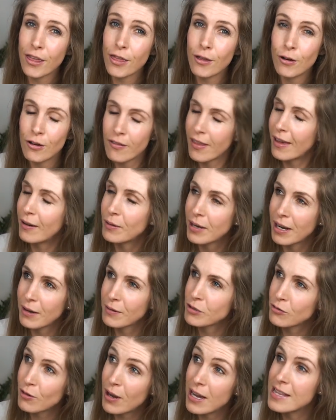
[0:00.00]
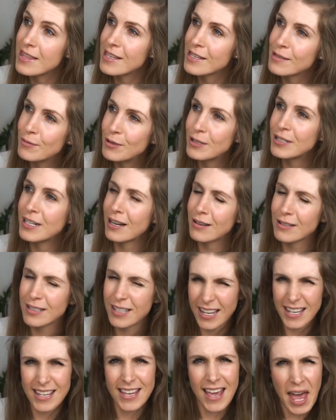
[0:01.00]
thought of that when I was riding this morning. I was
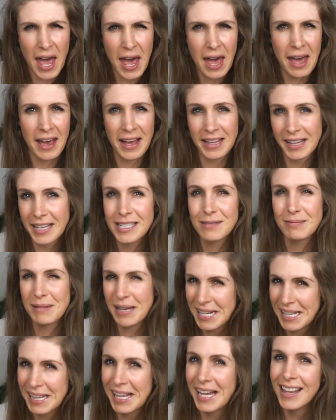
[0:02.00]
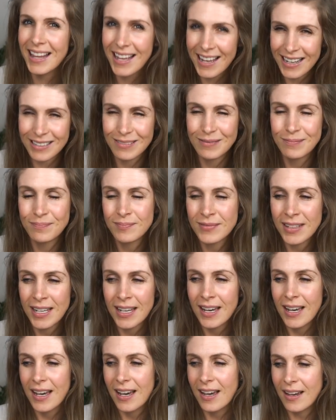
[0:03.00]
like, yeah, I'll explain it like
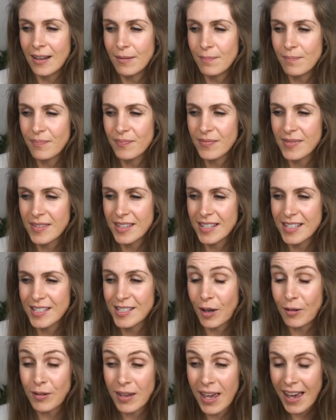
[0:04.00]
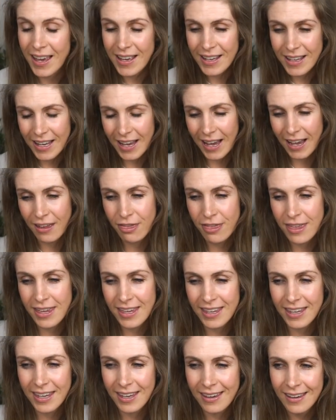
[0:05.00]
that. So yeah, I
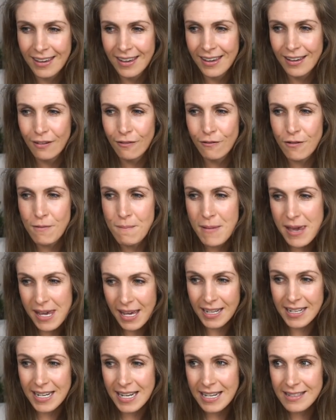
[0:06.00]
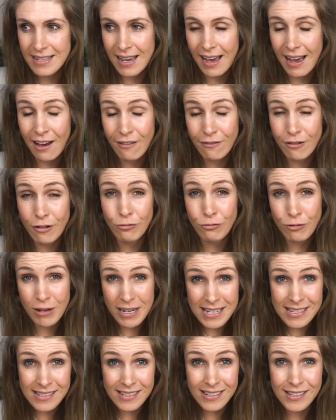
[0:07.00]
think for me, I need to have
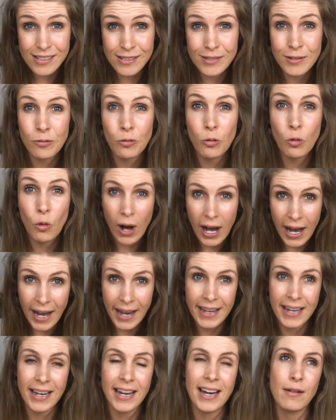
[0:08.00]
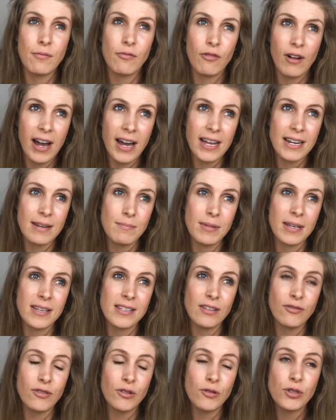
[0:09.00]
reasons why I'm riding,
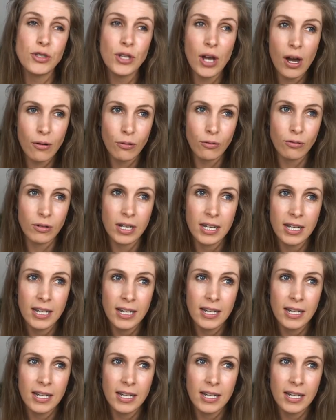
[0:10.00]
because if you don't,